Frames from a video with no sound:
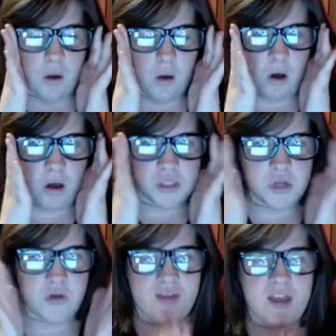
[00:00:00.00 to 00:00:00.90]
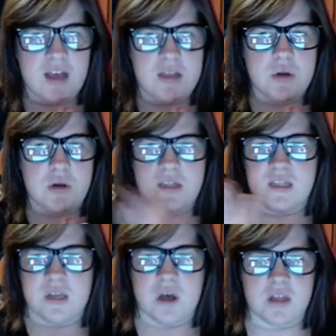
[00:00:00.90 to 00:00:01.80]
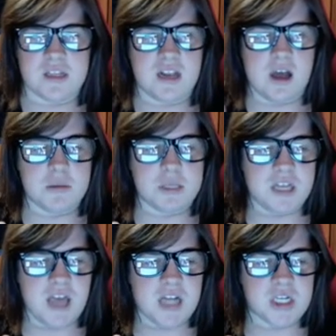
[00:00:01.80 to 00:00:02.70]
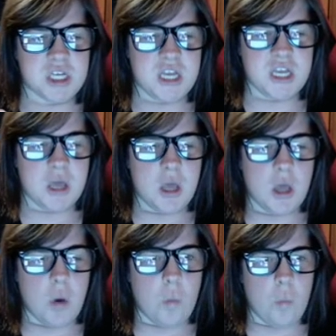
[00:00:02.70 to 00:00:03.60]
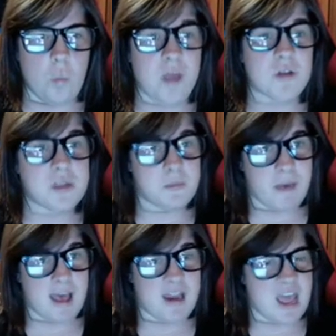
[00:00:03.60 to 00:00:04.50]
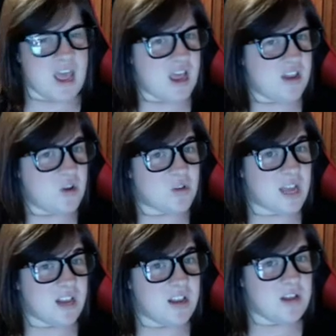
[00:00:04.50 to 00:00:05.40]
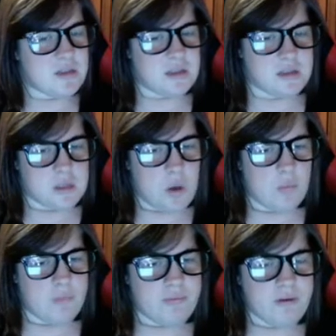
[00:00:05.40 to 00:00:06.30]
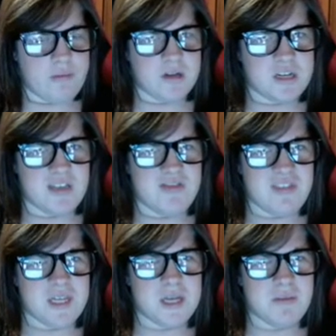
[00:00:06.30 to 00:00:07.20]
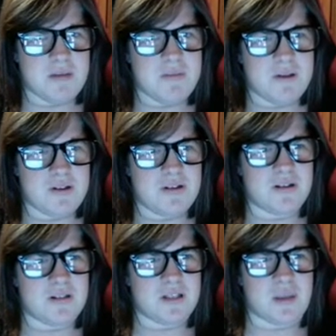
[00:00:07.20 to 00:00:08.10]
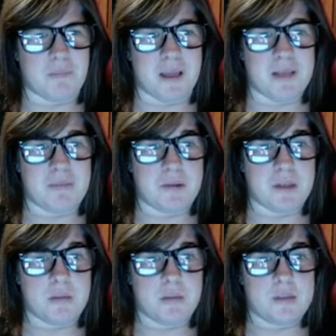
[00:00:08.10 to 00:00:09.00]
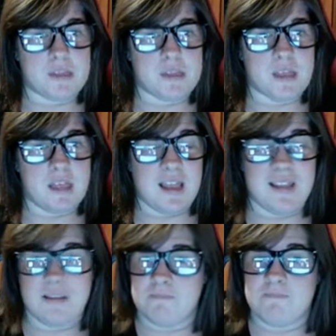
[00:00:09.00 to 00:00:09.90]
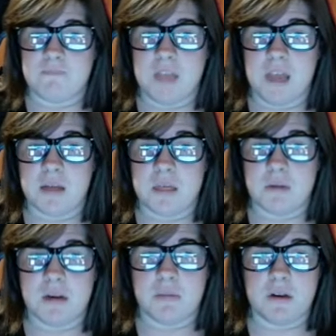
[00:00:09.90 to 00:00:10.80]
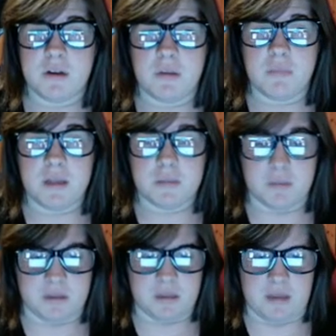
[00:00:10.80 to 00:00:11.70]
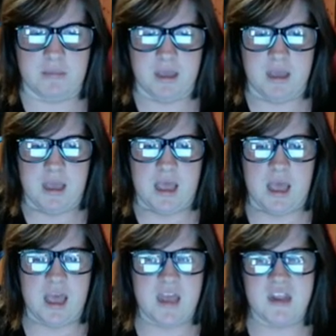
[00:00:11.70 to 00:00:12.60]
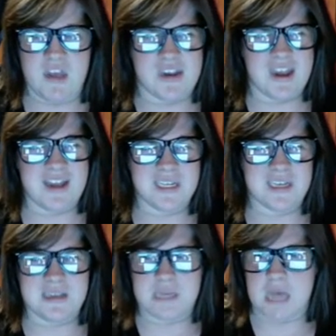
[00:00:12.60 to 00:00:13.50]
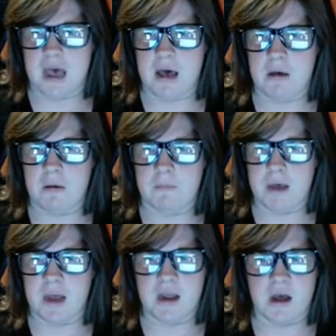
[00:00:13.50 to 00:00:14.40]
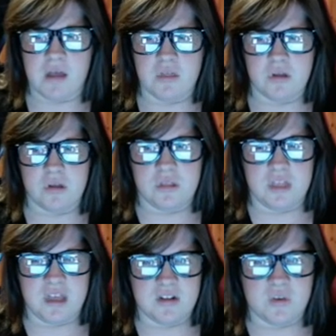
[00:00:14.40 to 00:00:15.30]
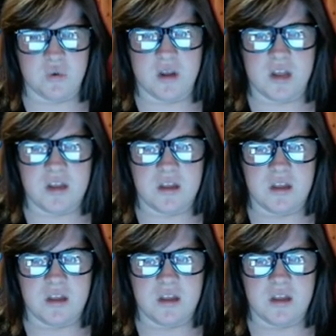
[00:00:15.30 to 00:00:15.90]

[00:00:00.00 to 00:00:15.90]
Also, if you guys notice in the concept art, she actually wields a bat and knows how to use it. So, pretty much, I think she might have been on a baseball team or something like that. Yeah, she might have been on the baseball team. And you can actually tell by the green